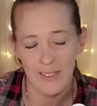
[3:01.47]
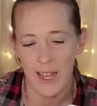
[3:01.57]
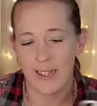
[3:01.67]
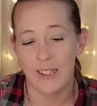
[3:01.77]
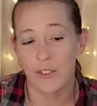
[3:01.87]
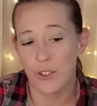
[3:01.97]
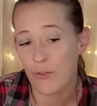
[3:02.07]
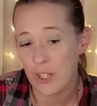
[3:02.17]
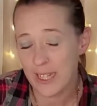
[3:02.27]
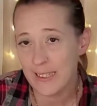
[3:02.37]
like this. So
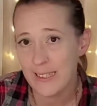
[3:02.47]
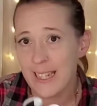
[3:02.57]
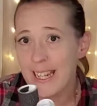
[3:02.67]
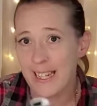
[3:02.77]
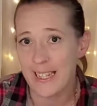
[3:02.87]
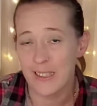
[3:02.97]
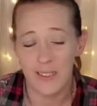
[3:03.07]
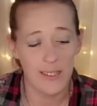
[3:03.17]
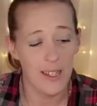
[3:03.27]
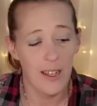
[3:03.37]
for this, it
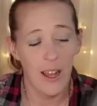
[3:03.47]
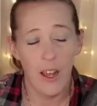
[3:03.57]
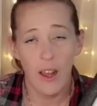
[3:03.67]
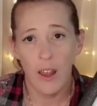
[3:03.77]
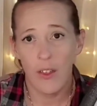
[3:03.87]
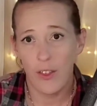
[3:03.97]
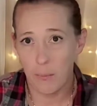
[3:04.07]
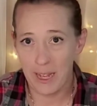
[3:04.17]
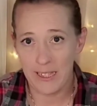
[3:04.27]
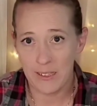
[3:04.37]
is the
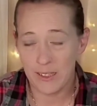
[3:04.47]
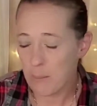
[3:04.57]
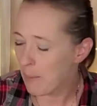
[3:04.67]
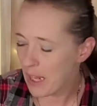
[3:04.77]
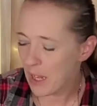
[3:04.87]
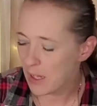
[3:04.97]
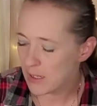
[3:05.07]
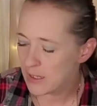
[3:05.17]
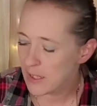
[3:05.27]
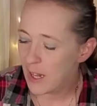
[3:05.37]
best,
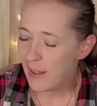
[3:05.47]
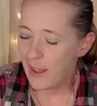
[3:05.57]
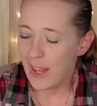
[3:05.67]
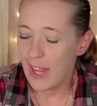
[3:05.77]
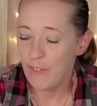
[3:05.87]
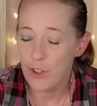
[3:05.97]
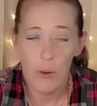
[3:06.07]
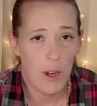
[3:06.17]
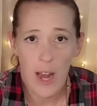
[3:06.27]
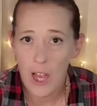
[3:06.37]
because if you
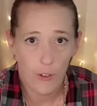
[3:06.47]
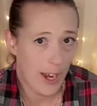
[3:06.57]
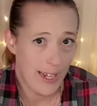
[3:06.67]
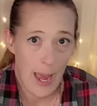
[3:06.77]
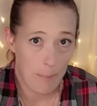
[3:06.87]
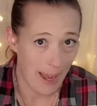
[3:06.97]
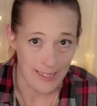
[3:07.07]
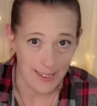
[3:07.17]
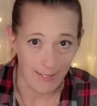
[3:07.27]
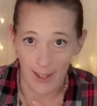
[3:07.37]
are not great at
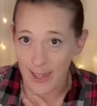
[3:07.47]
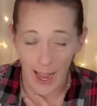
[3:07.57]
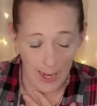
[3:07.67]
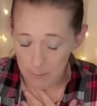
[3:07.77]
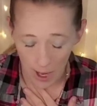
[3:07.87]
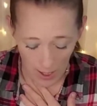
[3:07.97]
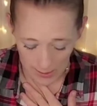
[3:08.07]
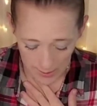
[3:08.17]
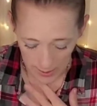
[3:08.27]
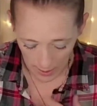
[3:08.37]
painting like I am not,